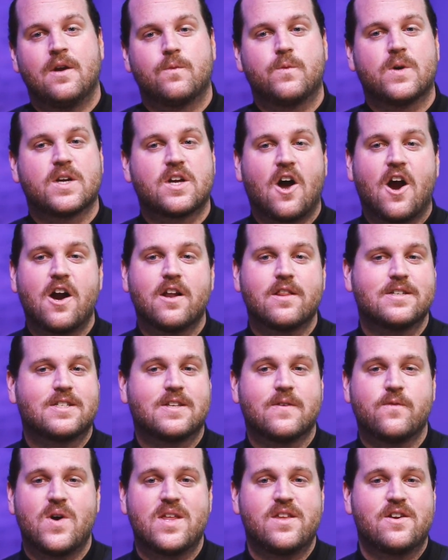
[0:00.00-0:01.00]
Regardless
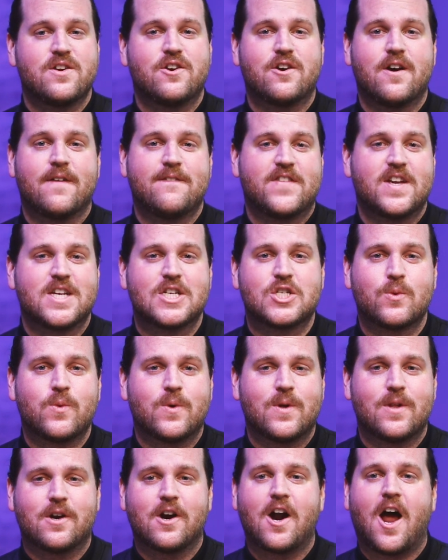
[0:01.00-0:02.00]
of whether you're a
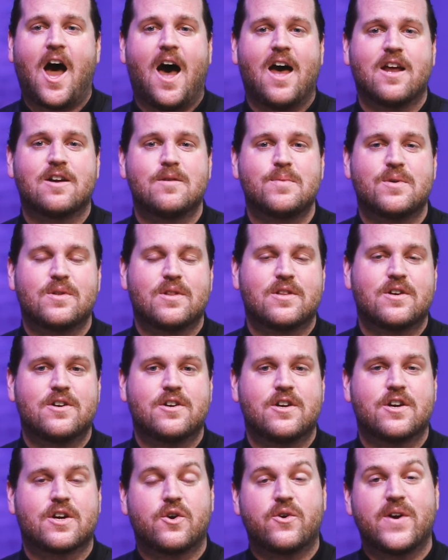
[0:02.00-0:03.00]
visual or audible
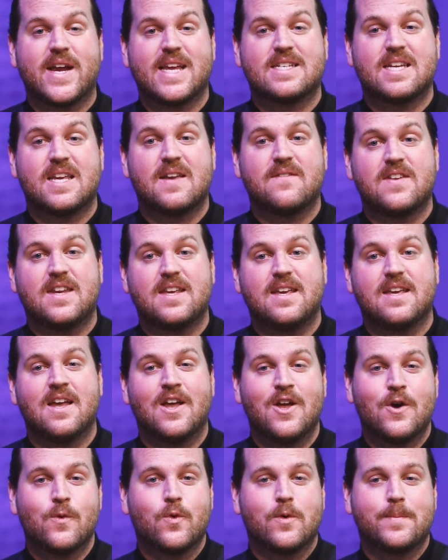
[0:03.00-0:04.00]
learner,
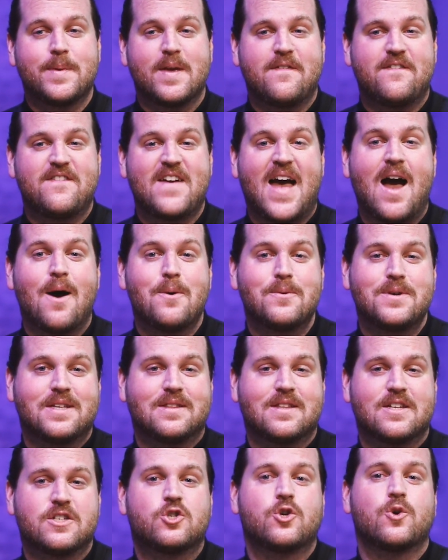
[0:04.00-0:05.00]
creativity will be found
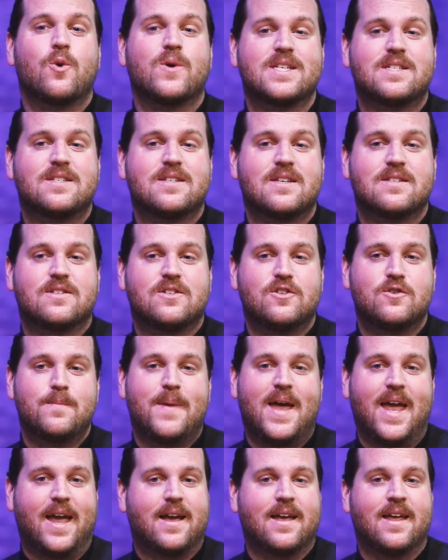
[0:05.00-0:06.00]
in the choices you
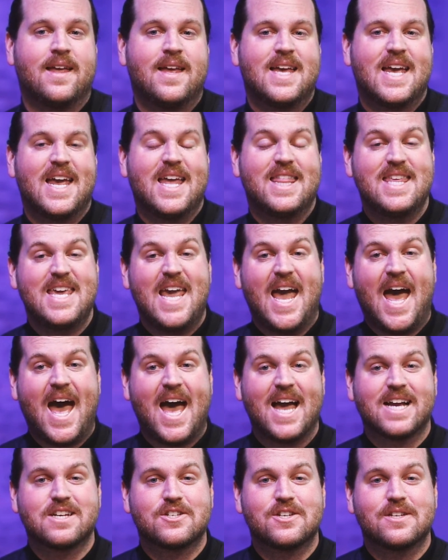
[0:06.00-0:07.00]
make and the
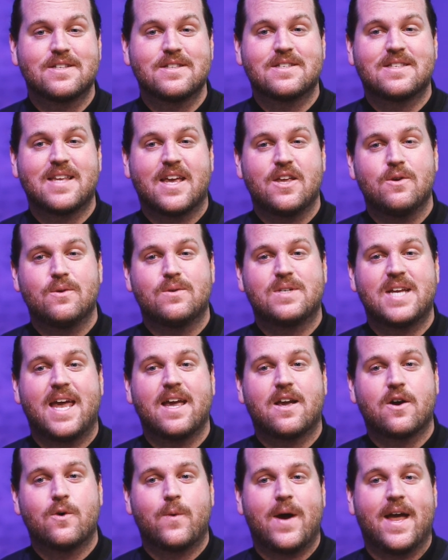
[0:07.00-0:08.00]
actions that you
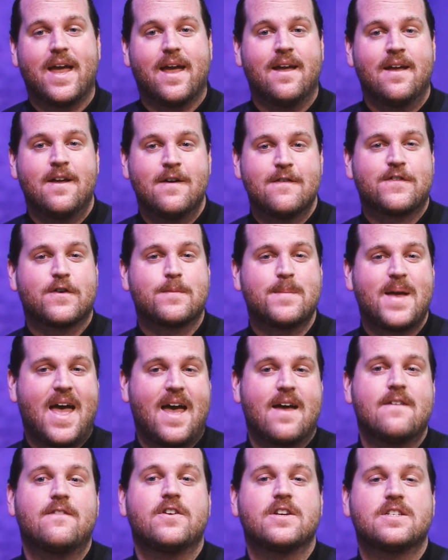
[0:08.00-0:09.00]
take away from
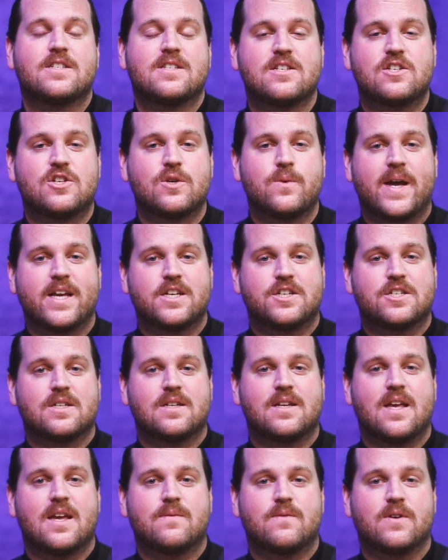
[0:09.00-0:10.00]
every
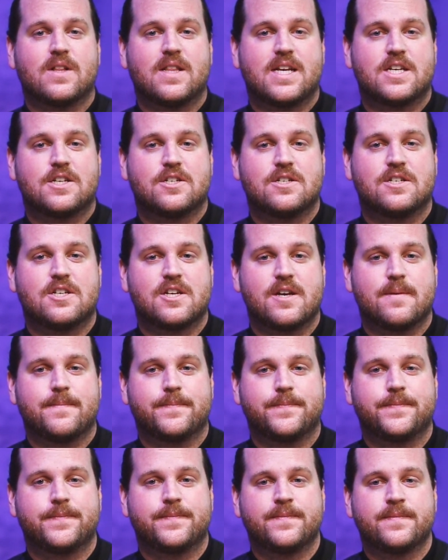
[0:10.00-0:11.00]
situation and relationship.